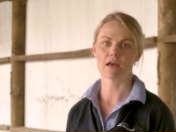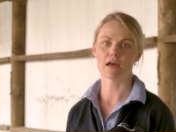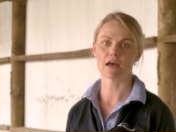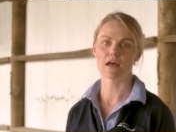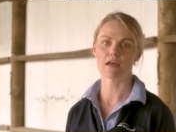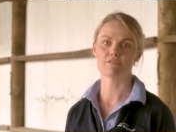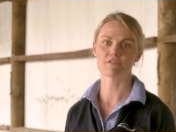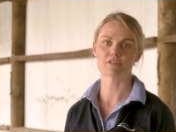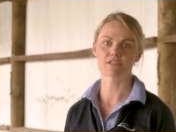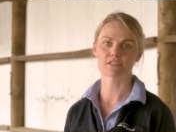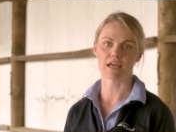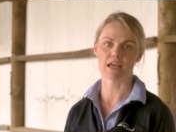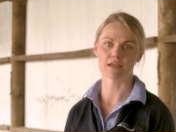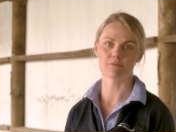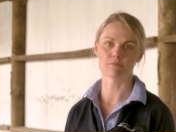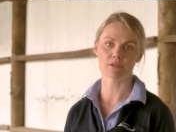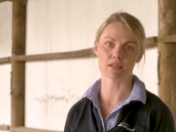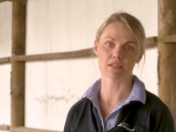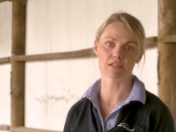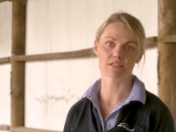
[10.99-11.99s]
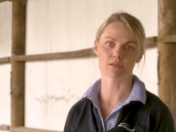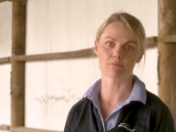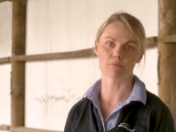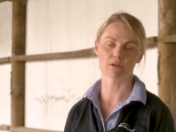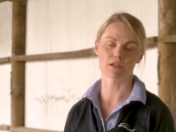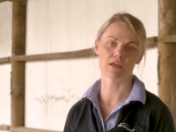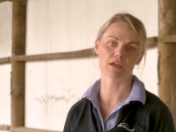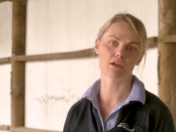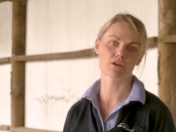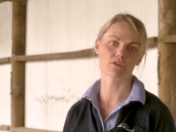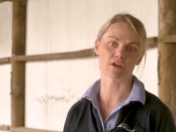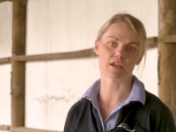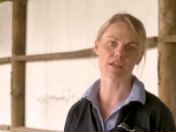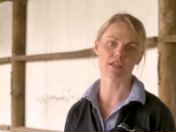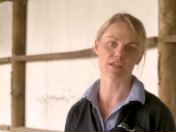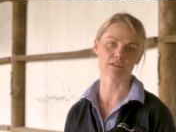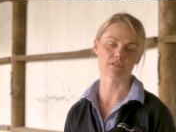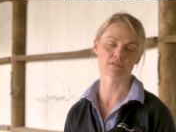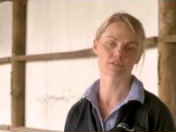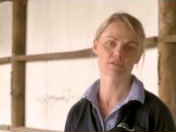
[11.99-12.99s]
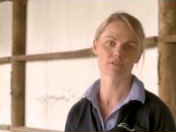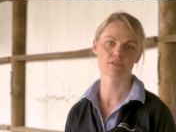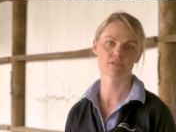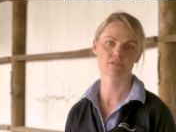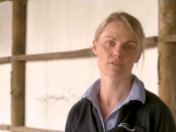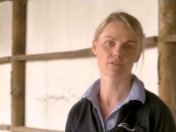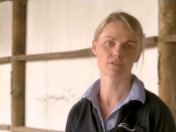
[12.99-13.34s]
have the same and similar ingredients.